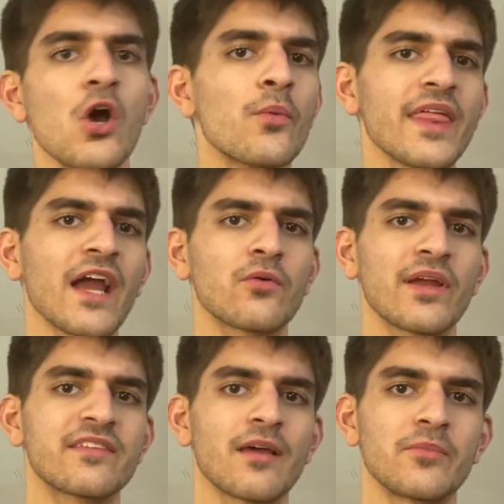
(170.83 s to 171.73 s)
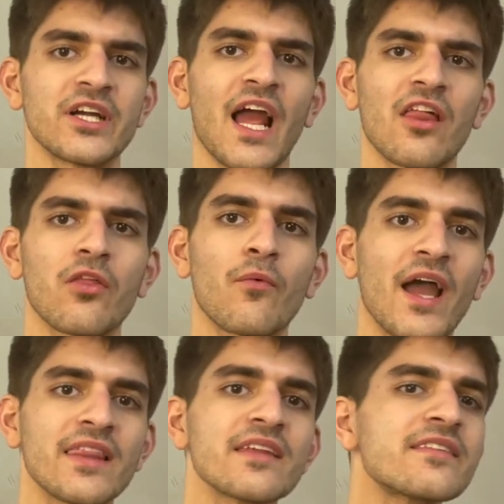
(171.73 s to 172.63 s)
With that quick summary out of the way,
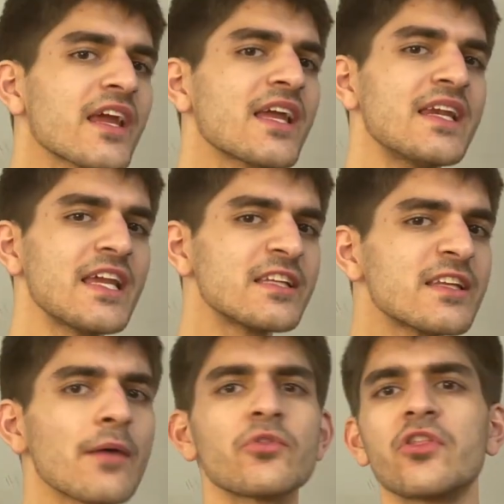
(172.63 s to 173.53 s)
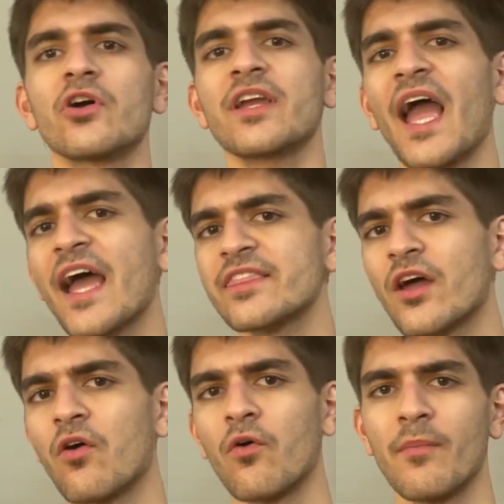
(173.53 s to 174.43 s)
let's take an in-depth look at the
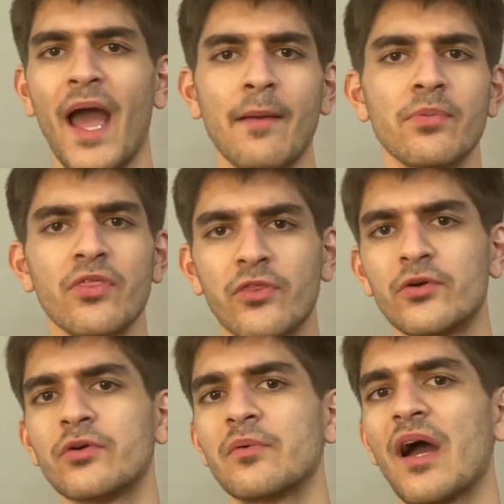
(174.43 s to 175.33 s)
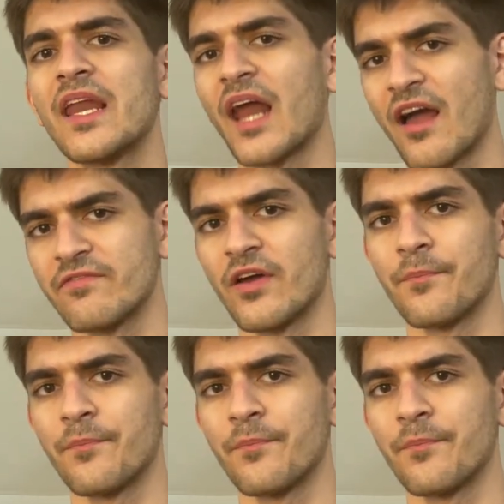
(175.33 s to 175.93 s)
Home app through an iPhone.